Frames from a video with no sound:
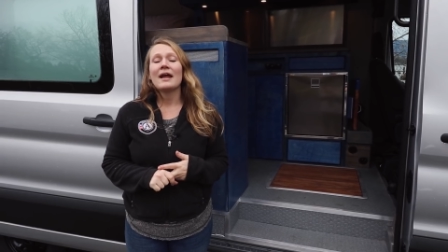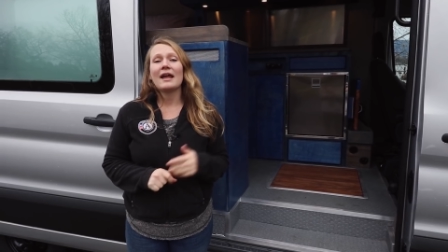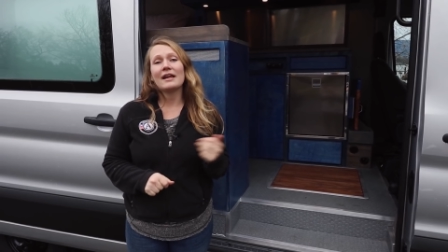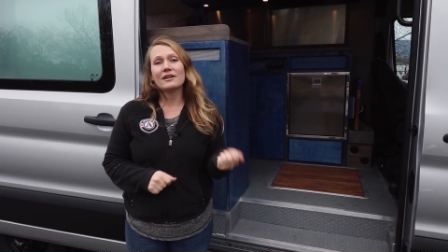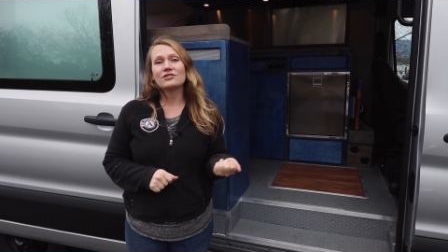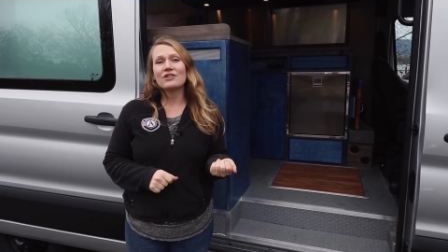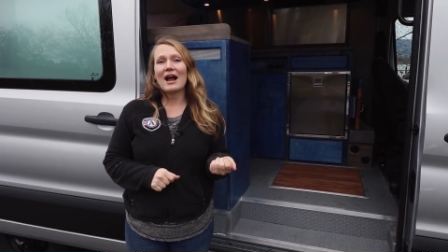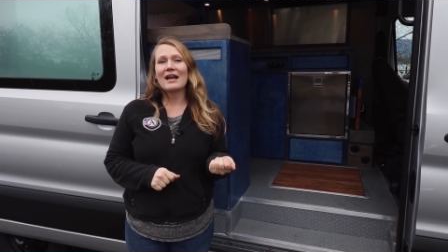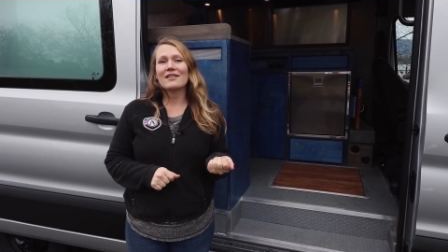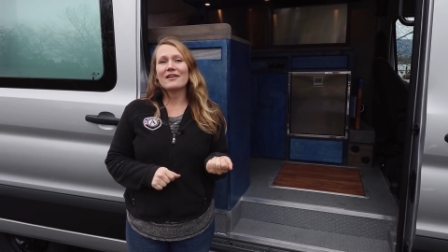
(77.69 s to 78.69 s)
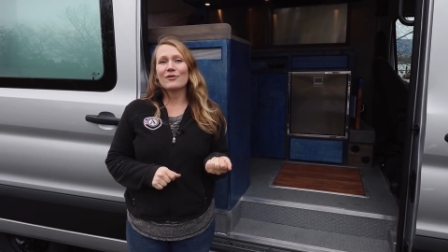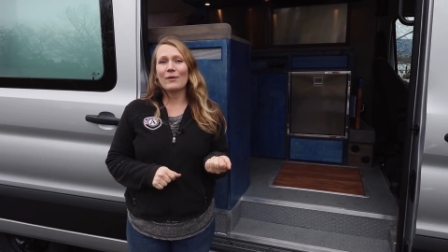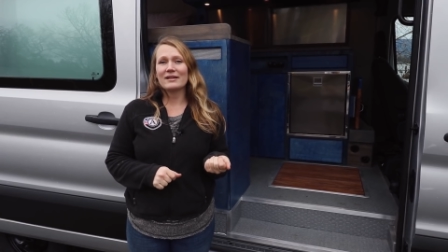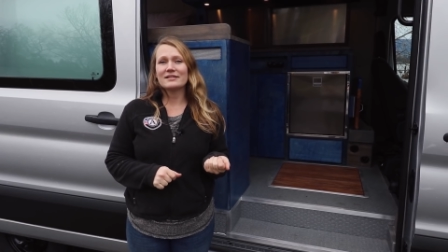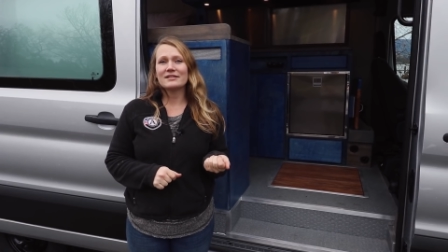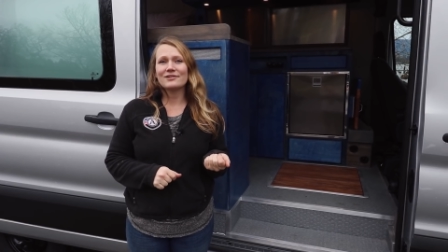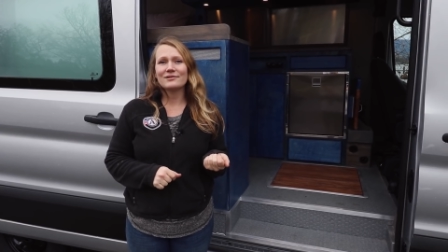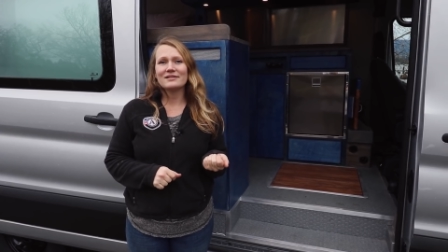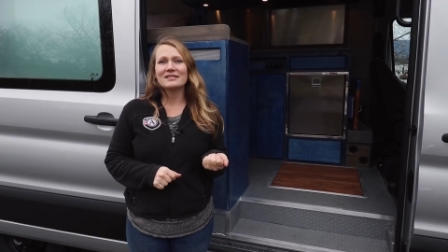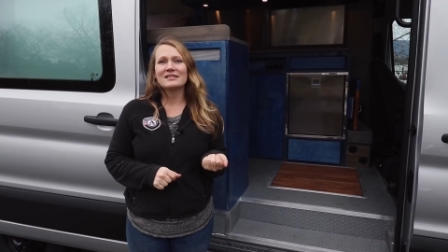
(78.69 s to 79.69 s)
hang dry their
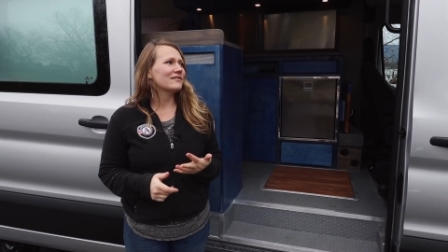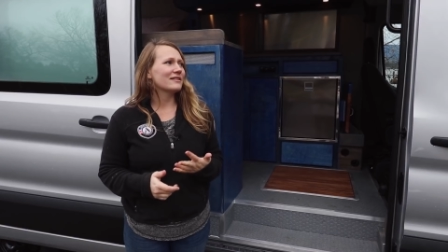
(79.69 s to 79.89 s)
wetsuits.